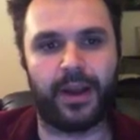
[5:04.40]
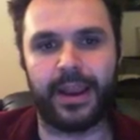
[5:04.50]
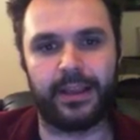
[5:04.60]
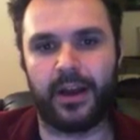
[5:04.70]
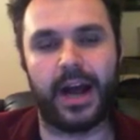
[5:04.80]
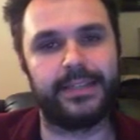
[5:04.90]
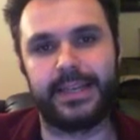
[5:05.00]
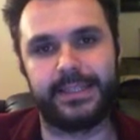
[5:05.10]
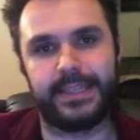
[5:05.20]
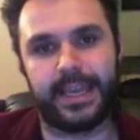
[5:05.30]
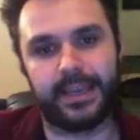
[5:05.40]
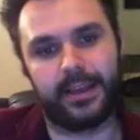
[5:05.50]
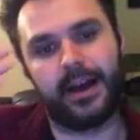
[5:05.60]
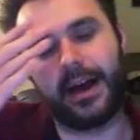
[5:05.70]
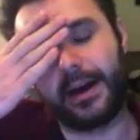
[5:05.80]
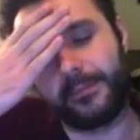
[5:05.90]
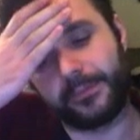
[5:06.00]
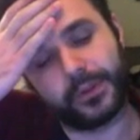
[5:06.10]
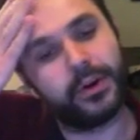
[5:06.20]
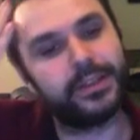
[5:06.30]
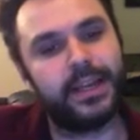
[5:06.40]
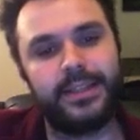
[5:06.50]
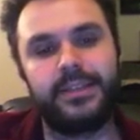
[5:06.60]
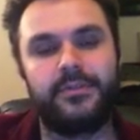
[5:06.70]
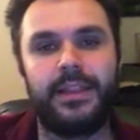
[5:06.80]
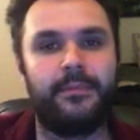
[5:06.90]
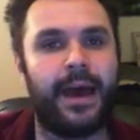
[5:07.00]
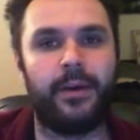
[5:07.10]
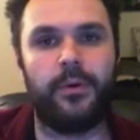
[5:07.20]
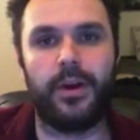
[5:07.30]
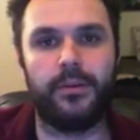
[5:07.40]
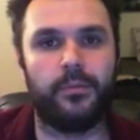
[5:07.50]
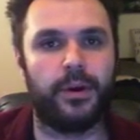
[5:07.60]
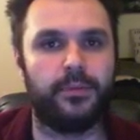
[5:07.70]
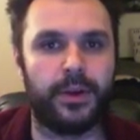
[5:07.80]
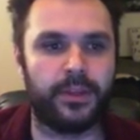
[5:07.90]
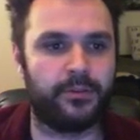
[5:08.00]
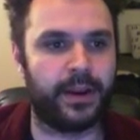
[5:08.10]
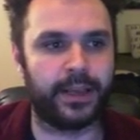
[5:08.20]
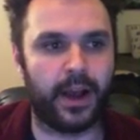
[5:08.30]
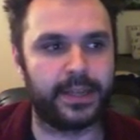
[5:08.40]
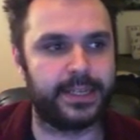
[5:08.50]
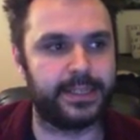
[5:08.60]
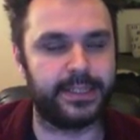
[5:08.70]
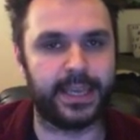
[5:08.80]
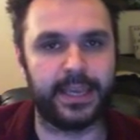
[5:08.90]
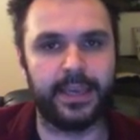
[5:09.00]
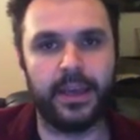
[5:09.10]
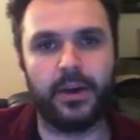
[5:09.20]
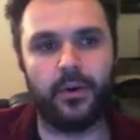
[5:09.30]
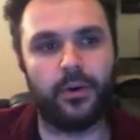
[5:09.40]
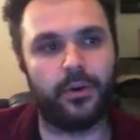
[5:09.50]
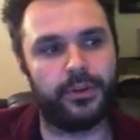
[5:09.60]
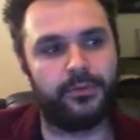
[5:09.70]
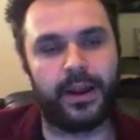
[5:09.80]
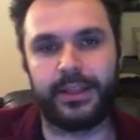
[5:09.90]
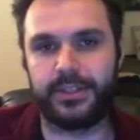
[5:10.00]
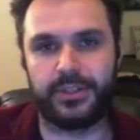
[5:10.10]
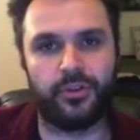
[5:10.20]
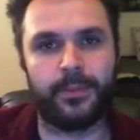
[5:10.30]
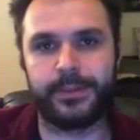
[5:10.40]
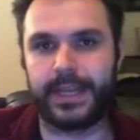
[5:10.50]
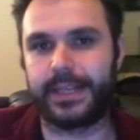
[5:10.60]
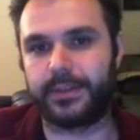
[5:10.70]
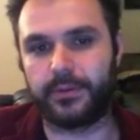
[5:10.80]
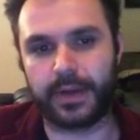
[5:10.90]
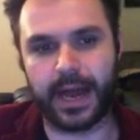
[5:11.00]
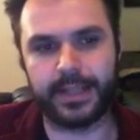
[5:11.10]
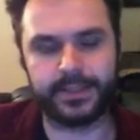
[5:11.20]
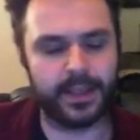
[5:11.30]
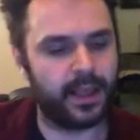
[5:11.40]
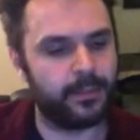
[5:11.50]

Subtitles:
running ITC, or it doesn't really matter whether you're running ITC or you're running just normal tactical cards.